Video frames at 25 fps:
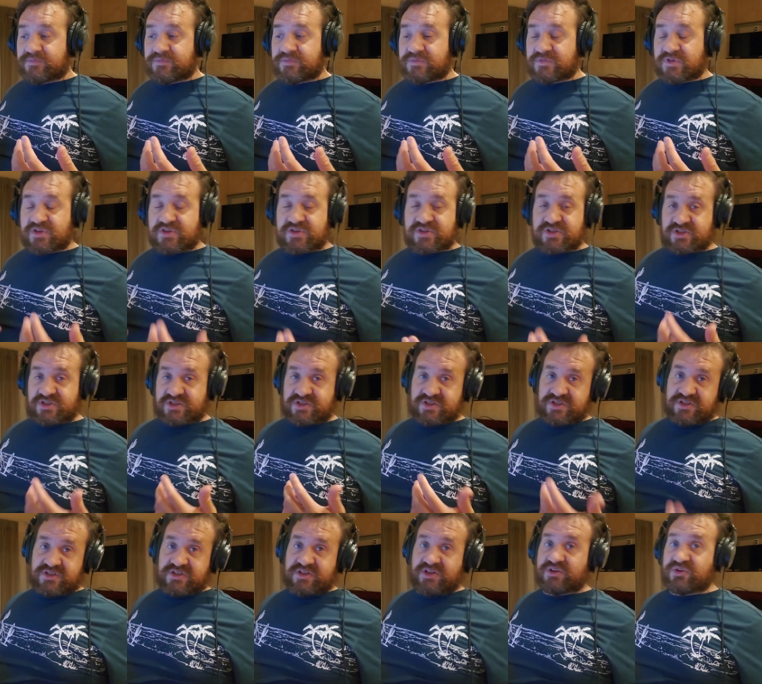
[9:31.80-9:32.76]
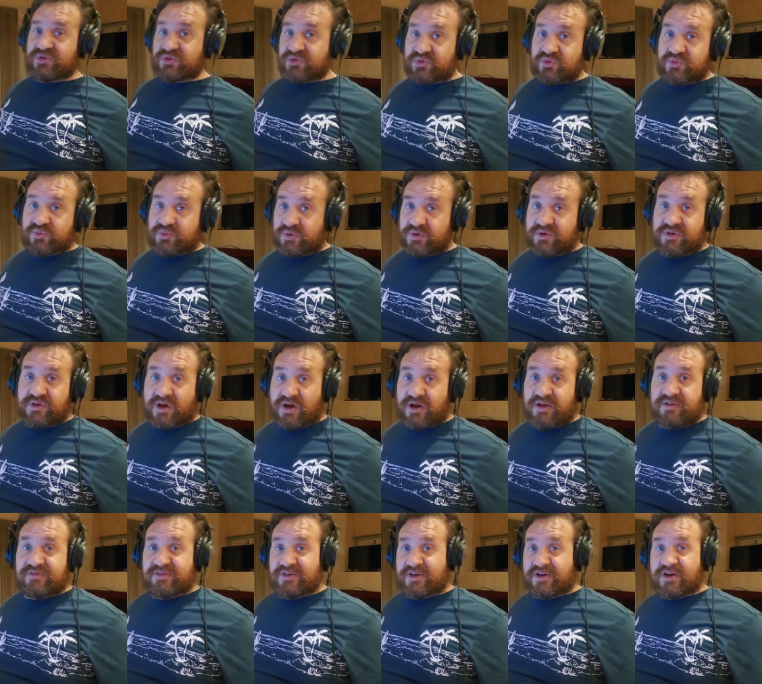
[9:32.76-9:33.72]
still were
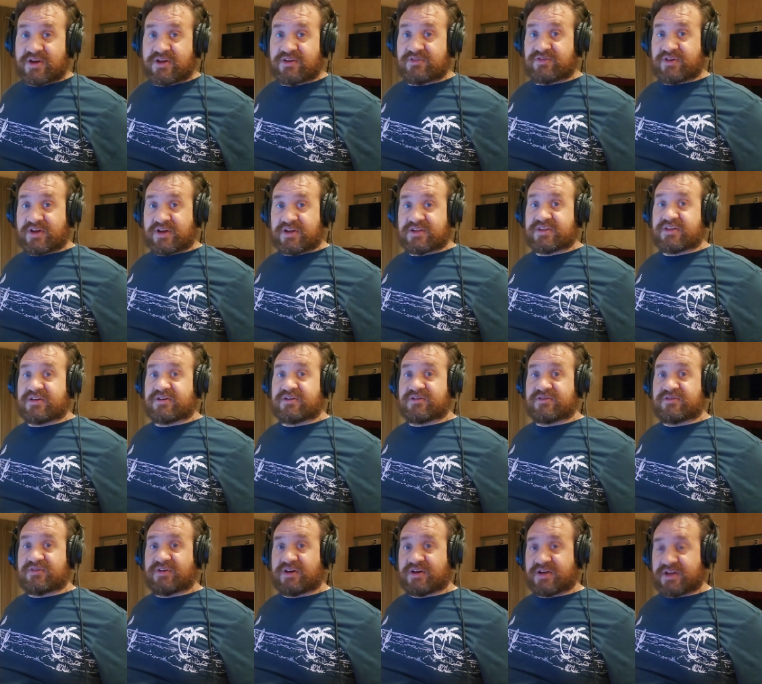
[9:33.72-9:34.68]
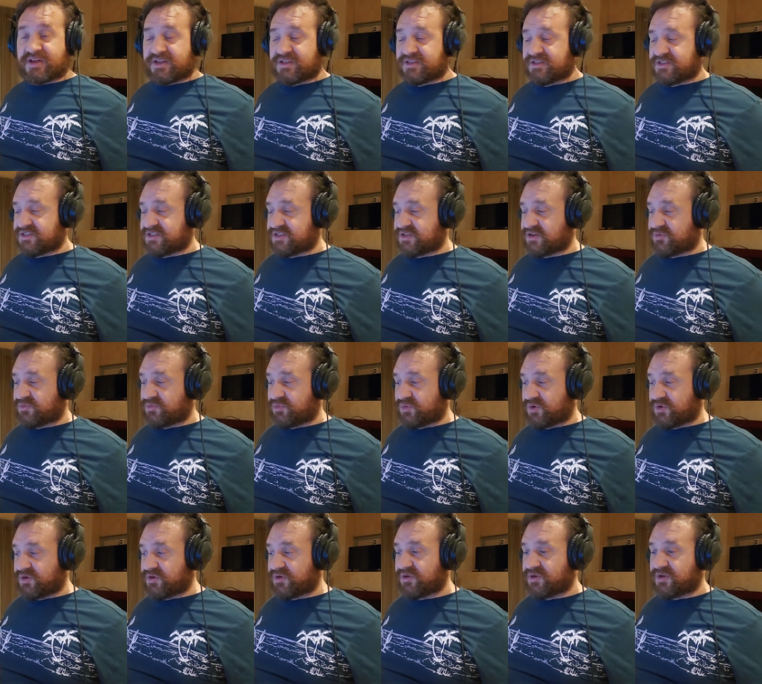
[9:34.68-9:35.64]
not very effective against
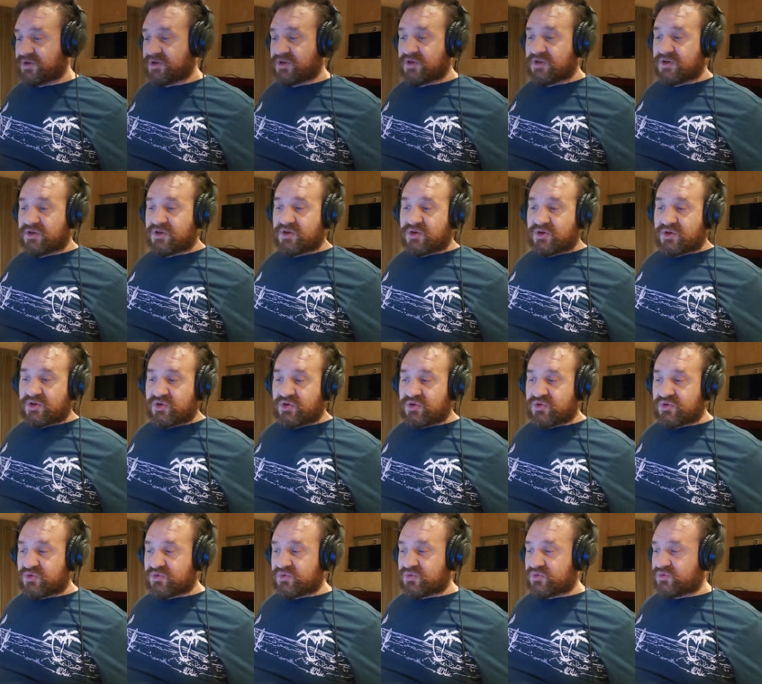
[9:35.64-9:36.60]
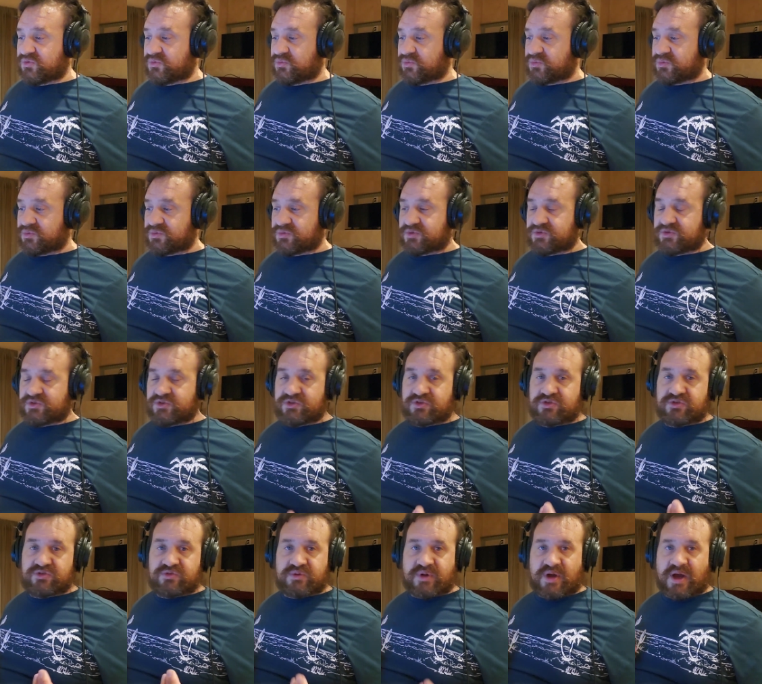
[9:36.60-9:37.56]
someone who
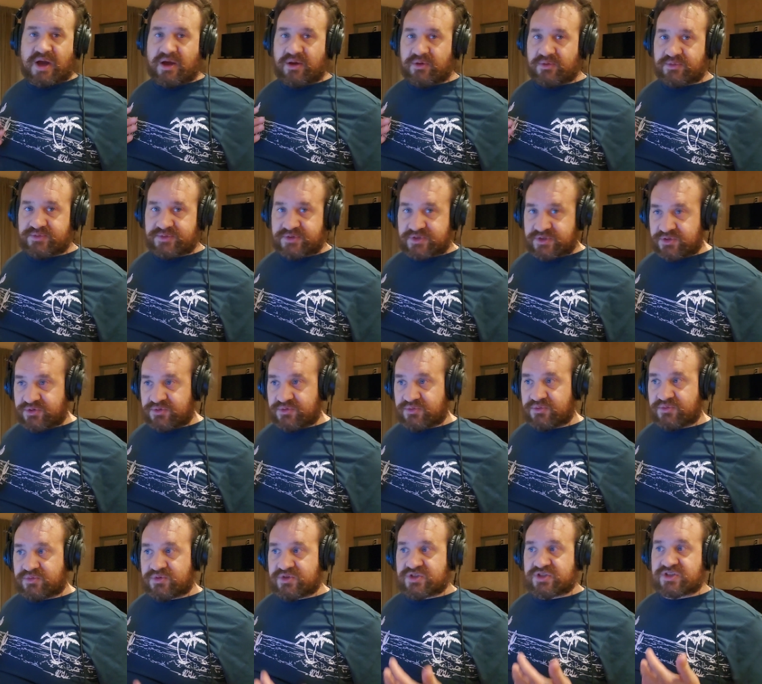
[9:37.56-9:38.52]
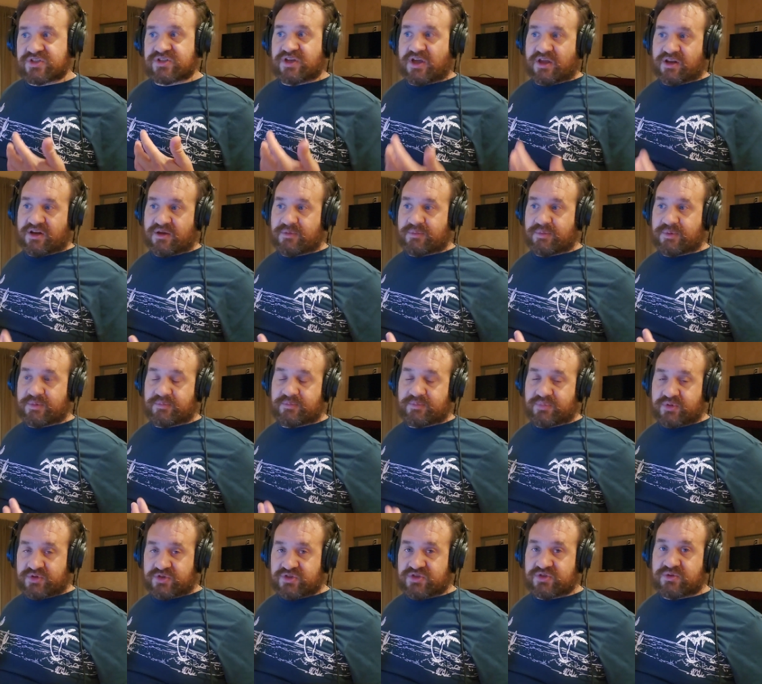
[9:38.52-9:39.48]
knew how to set up and
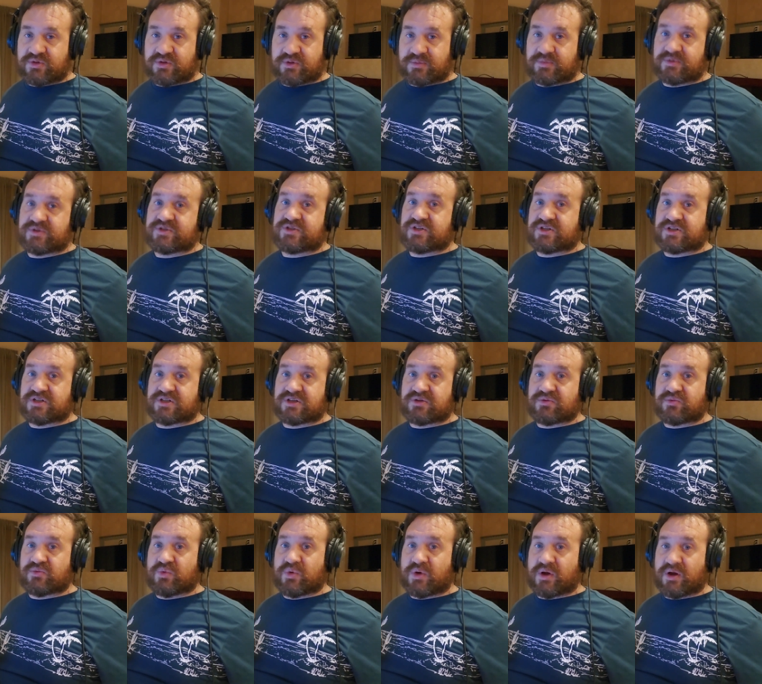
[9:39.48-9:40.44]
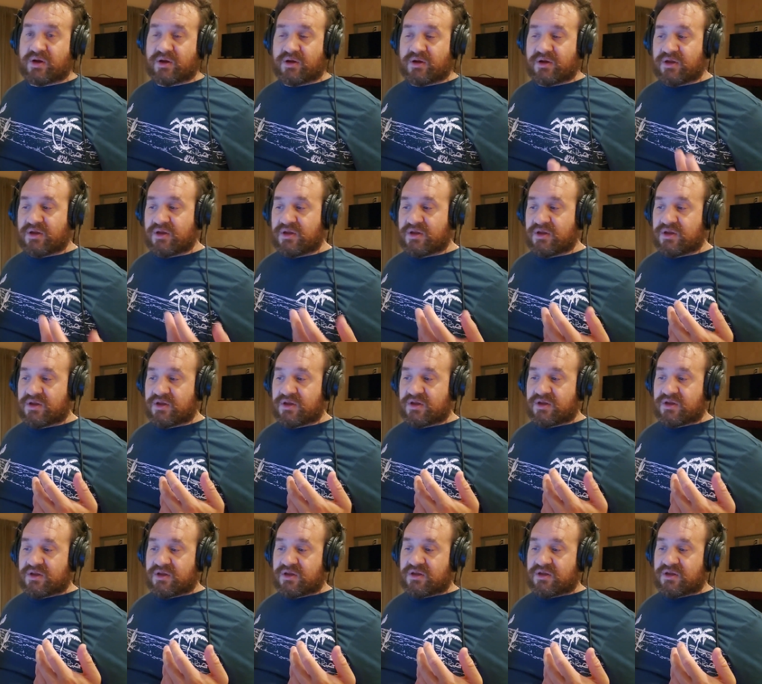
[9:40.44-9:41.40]
put you in a position where
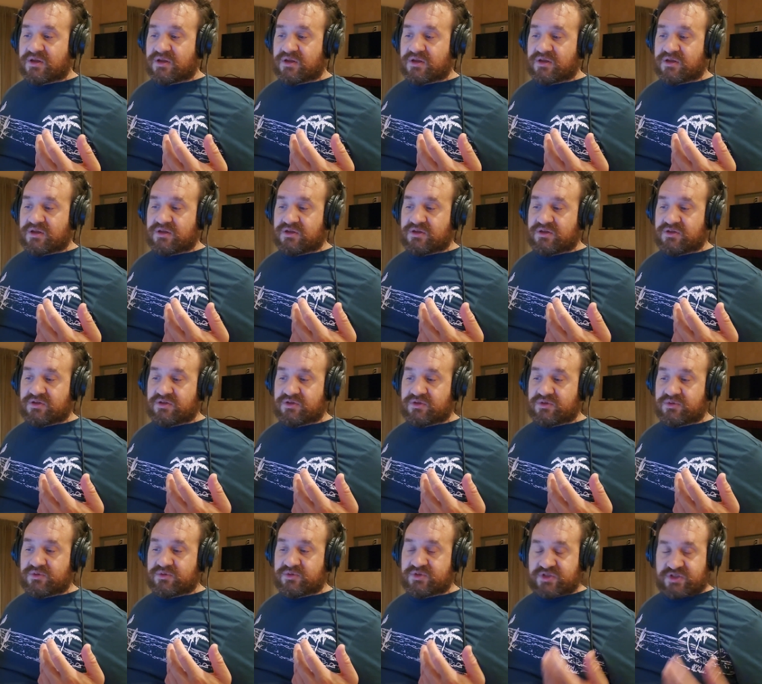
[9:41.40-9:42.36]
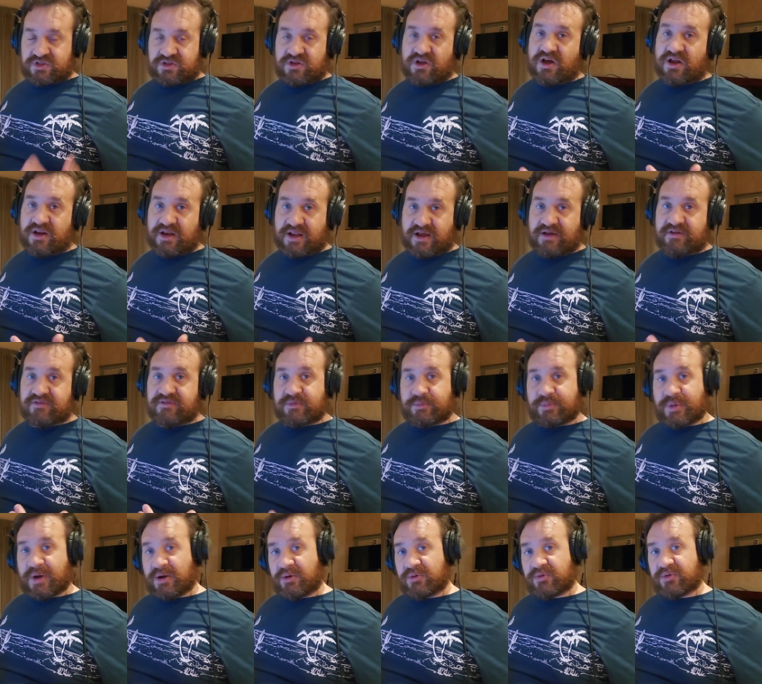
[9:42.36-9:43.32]
you did not have the
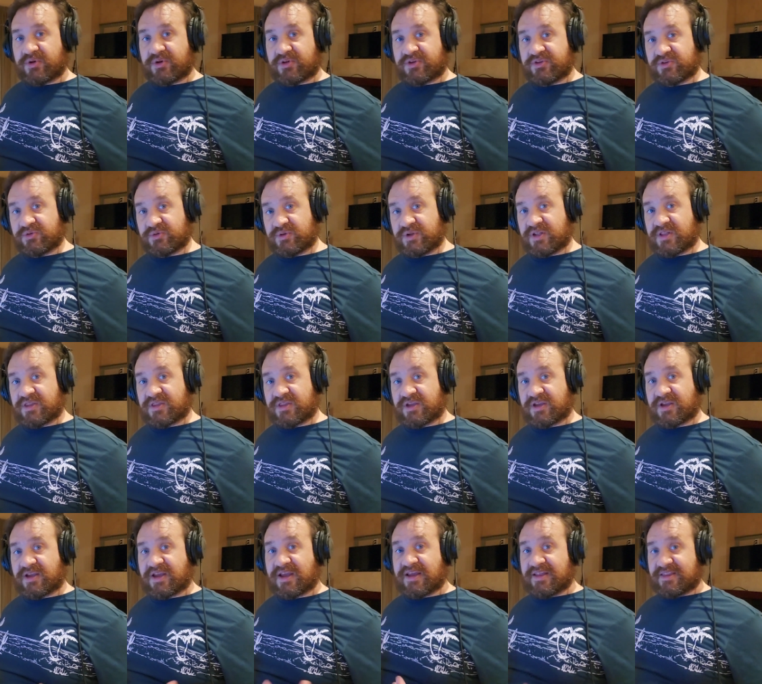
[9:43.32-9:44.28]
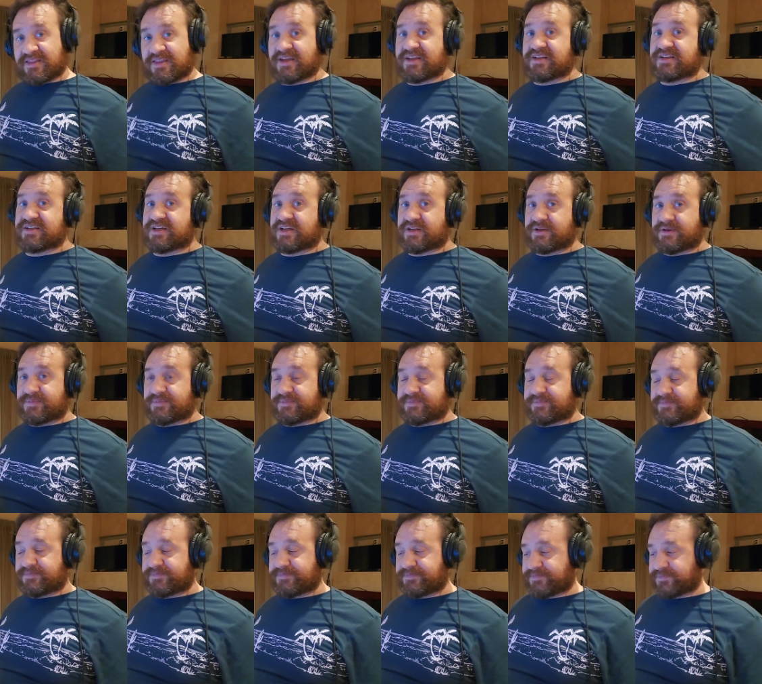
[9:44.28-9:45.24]
power to do anything, and they did.
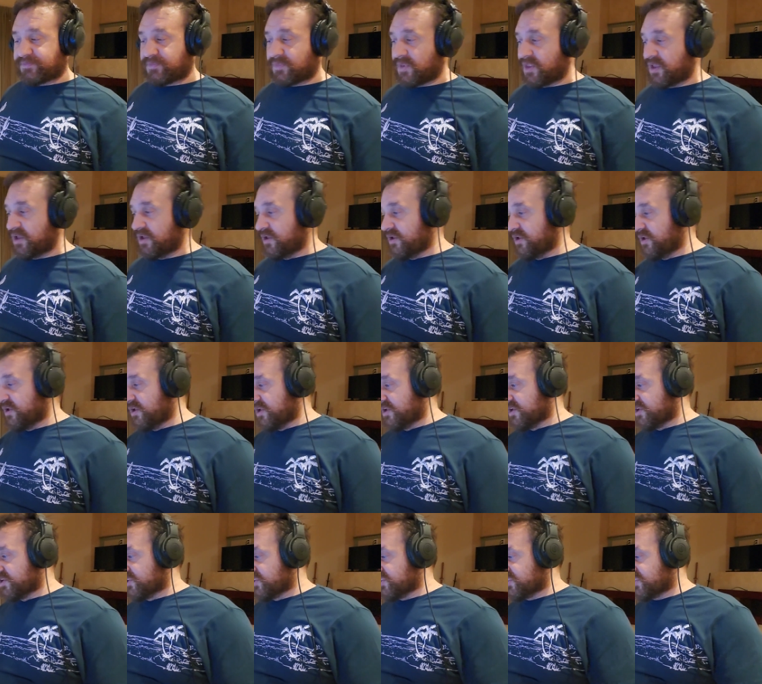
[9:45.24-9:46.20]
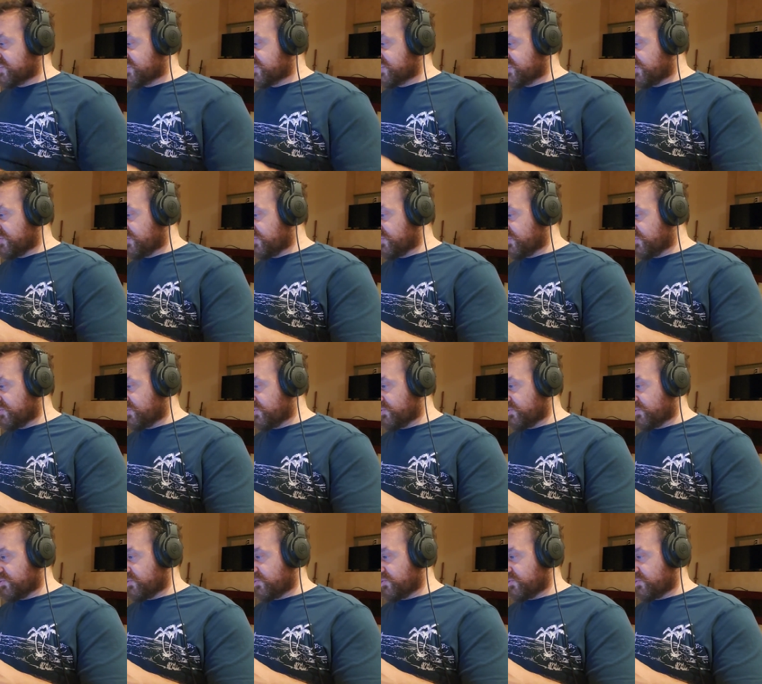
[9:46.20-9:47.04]
So,